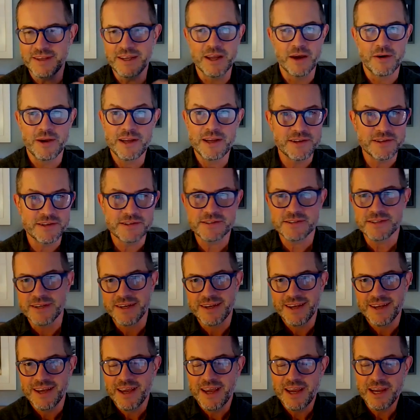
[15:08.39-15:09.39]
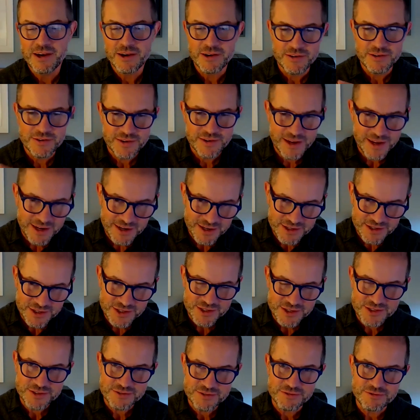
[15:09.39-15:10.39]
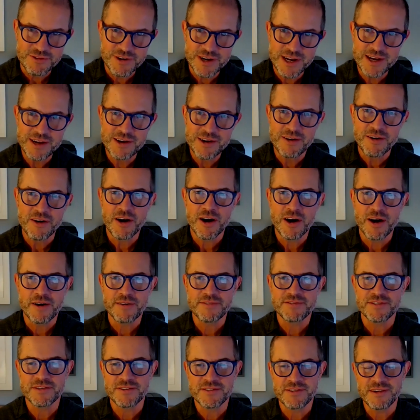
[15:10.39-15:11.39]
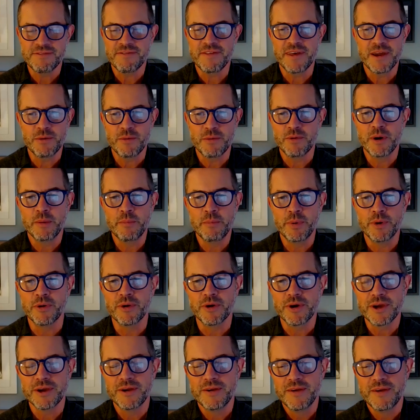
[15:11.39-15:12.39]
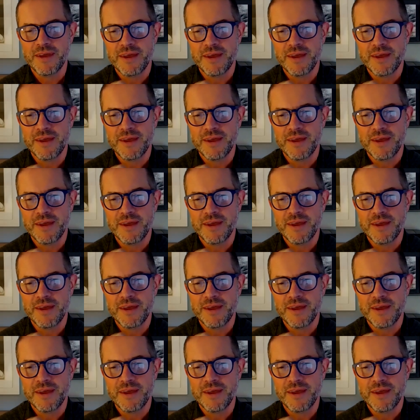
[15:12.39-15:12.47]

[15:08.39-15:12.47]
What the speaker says: You know, he can just read graphs as if they were a book.